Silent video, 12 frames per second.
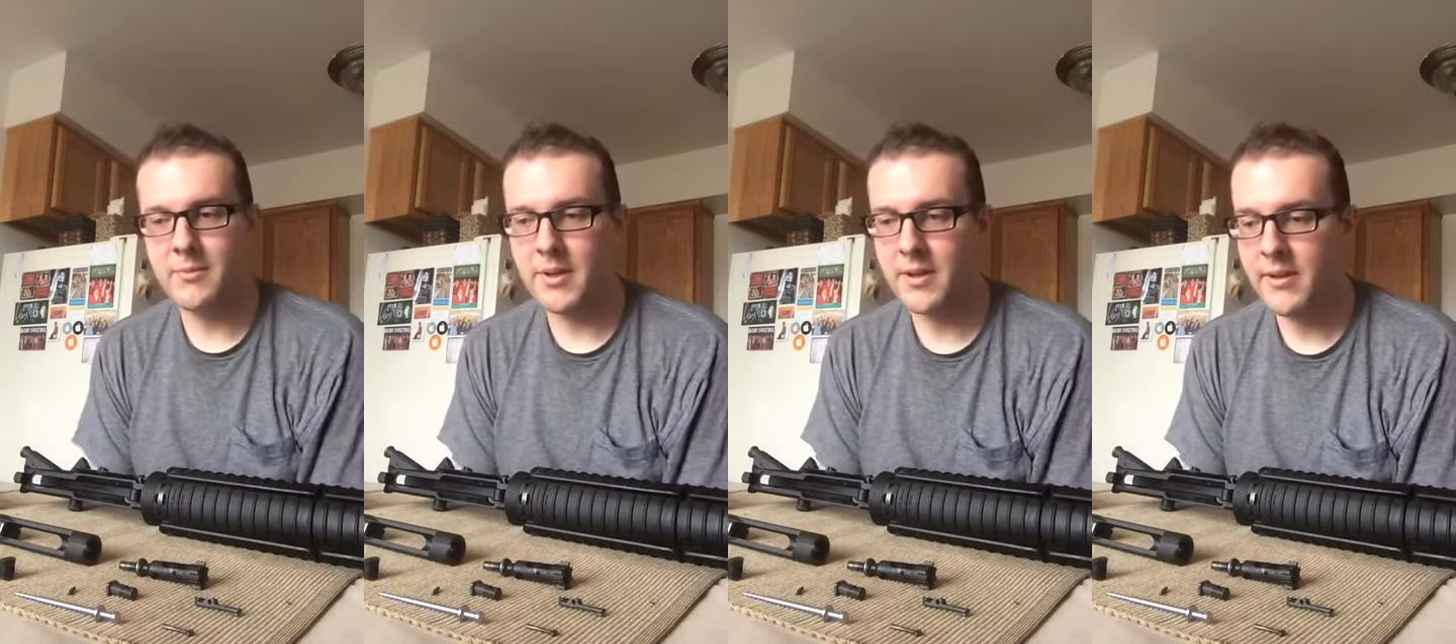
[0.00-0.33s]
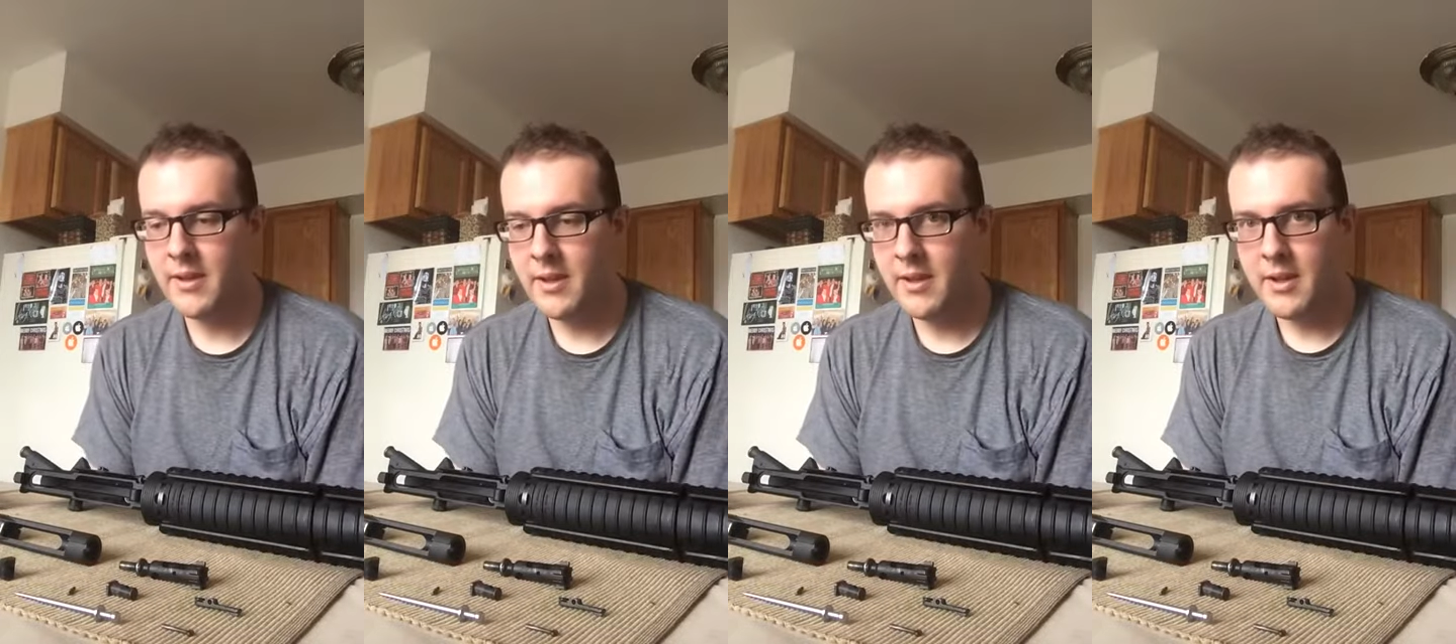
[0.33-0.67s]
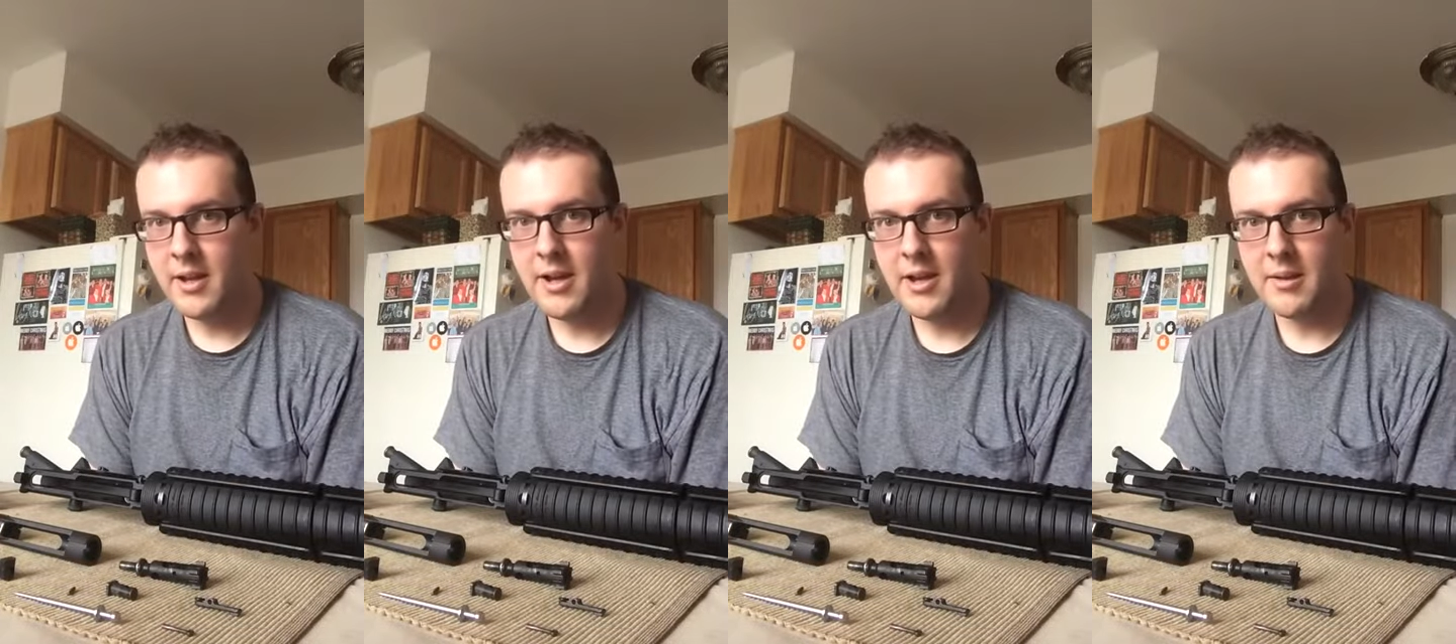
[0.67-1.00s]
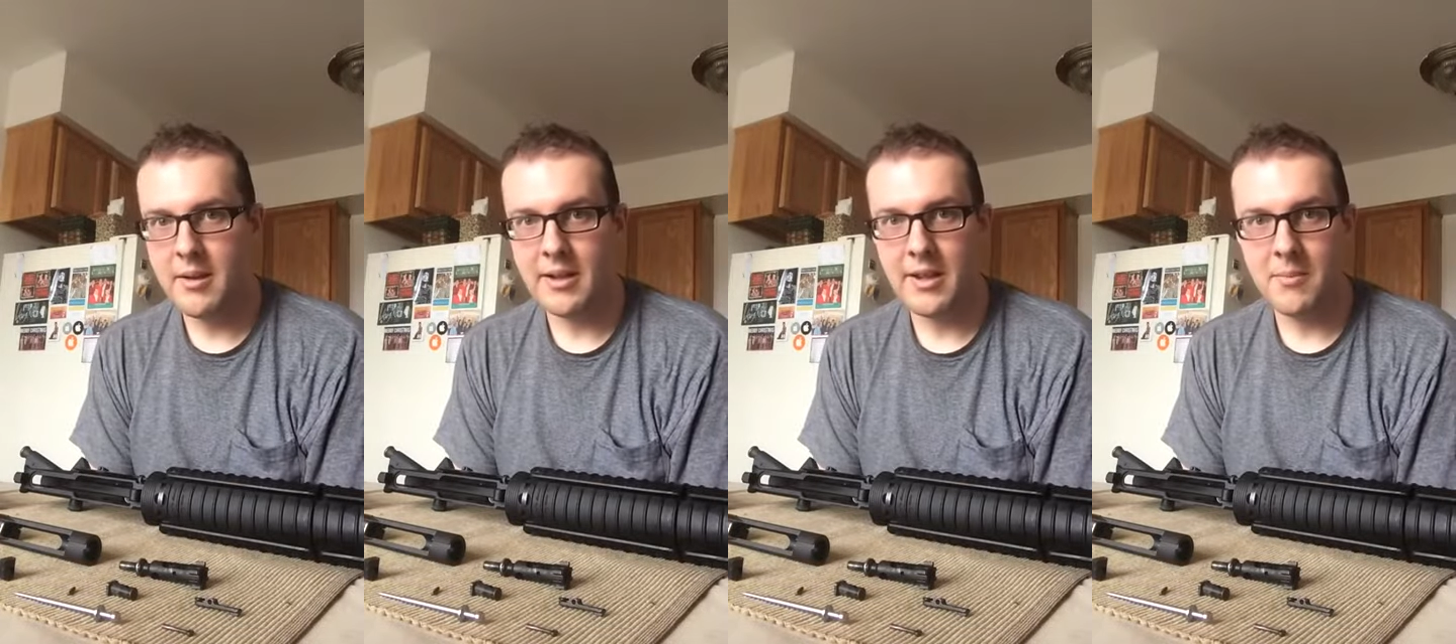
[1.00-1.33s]
But
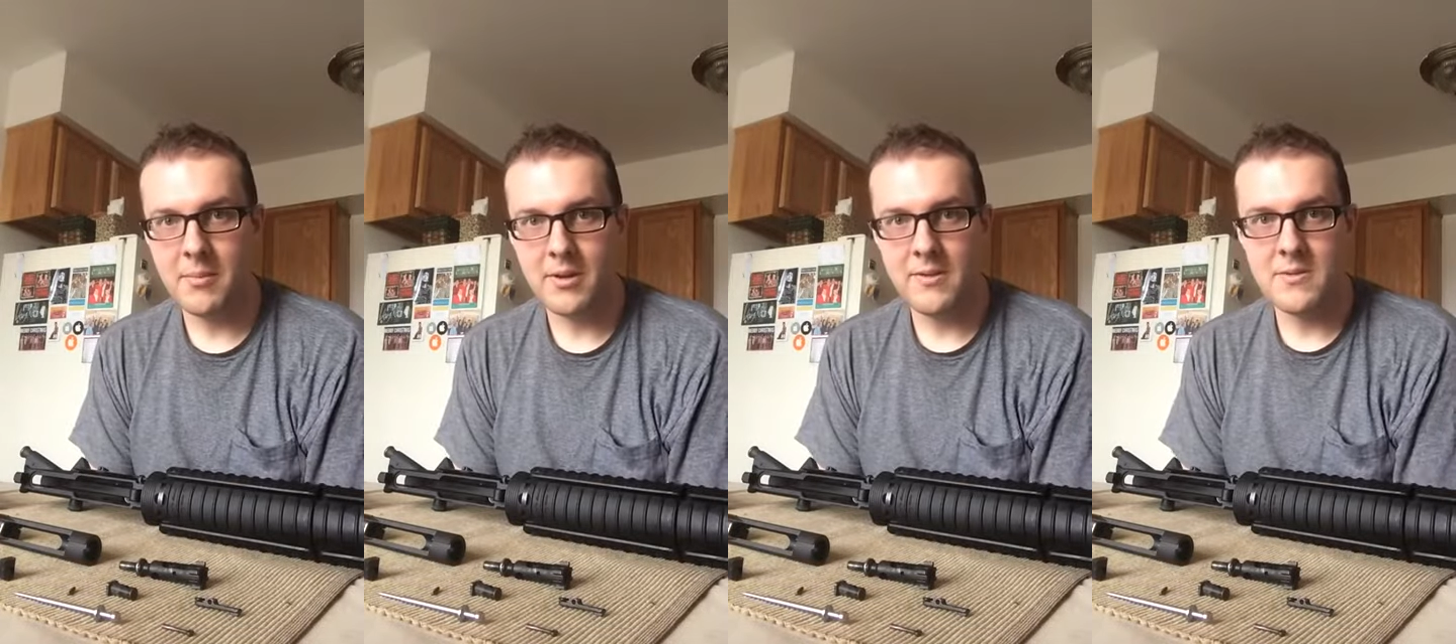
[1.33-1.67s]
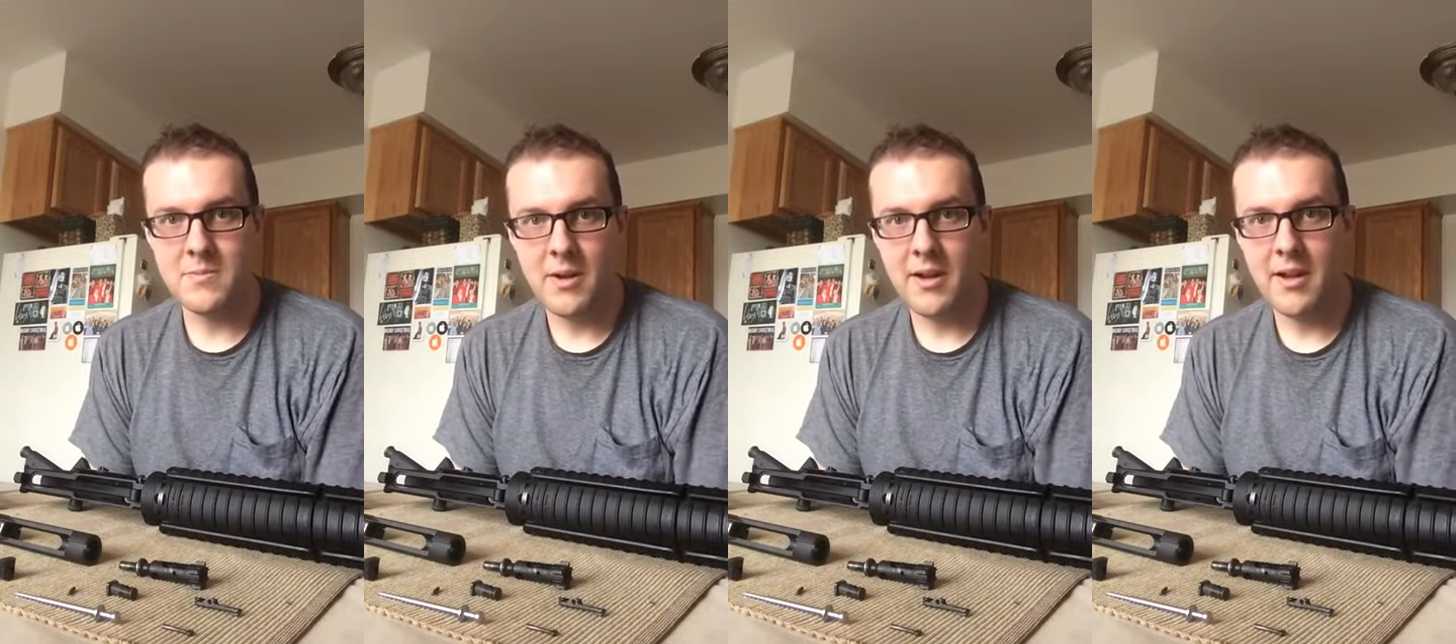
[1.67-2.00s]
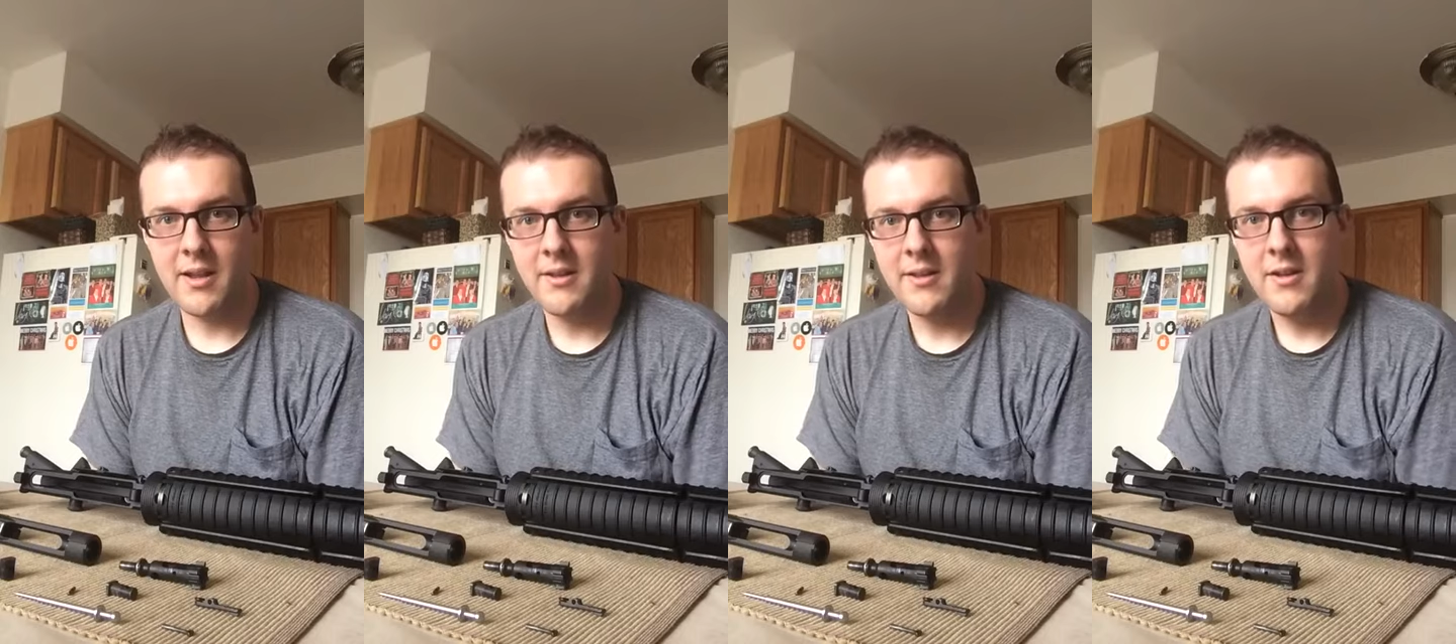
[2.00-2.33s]
again, I'm going to use my